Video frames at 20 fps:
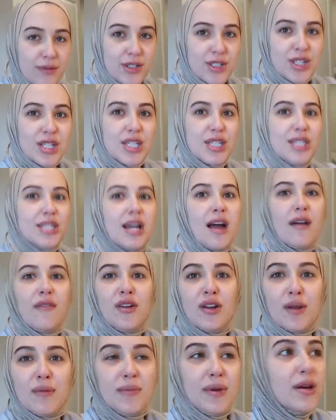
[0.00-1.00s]
which is
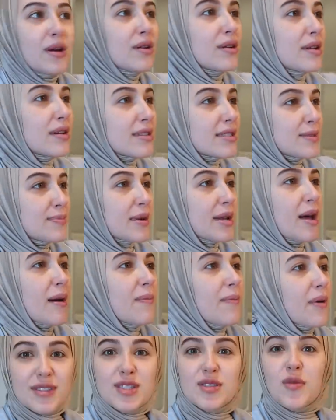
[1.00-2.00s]
covered in milk, spit
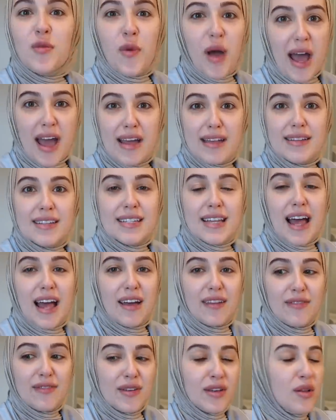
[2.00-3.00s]
up, sweat.
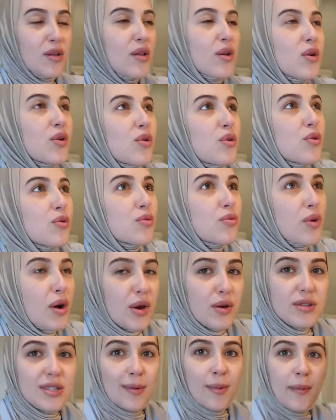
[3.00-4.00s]
I feel
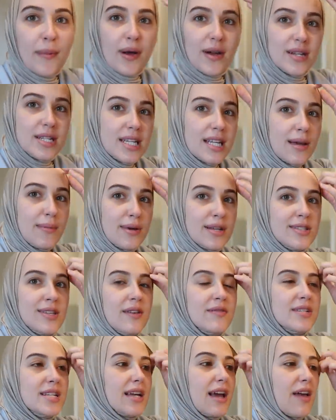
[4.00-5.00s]
gross. I'm about to get
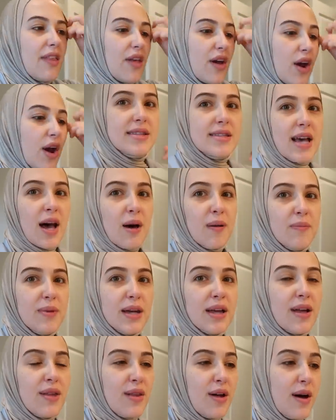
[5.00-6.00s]
myself together. It's
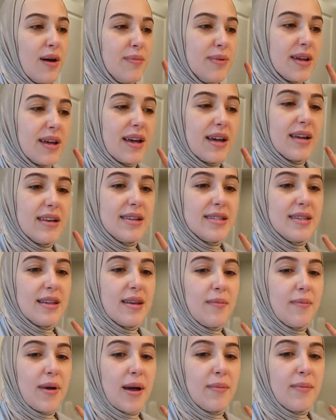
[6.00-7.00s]
helping a lot because
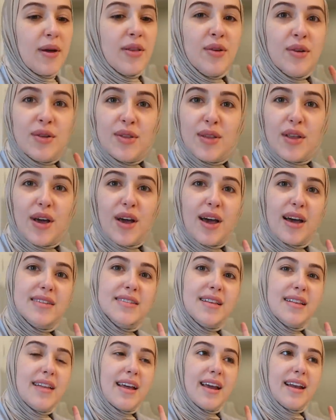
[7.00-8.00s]
my mother-in-law
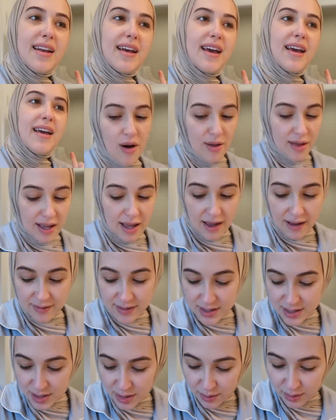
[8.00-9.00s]
has Elena. All I have
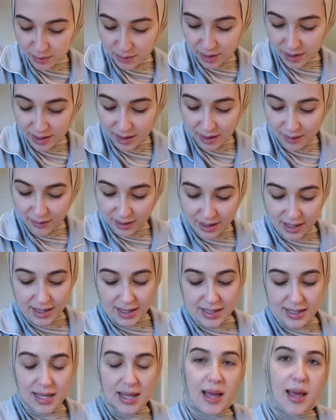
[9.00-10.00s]
to deal with right now
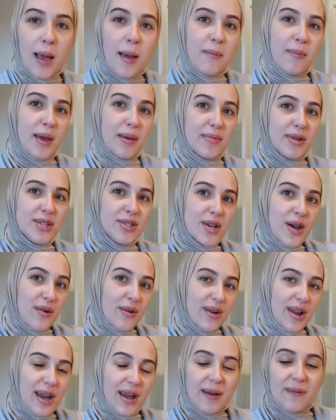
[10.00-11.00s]
is baby
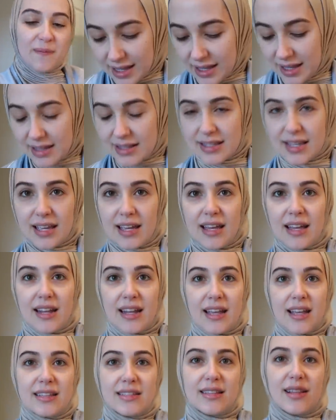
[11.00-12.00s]
Jonah. He is
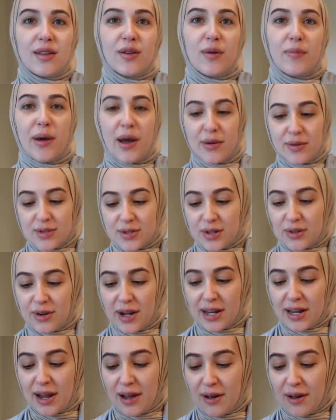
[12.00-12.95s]
in his little bouncer right